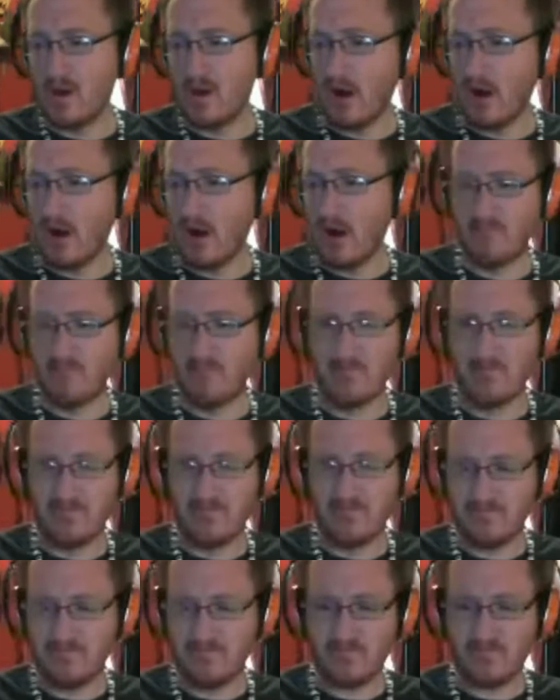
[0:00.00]
I'll
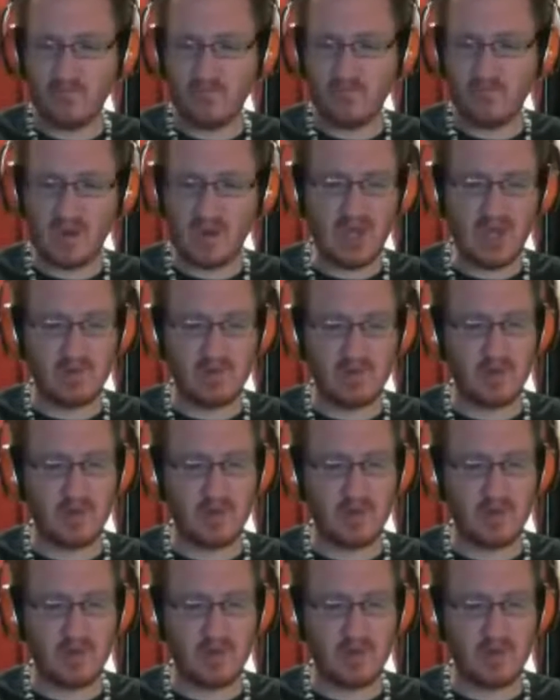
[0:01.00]
keep it short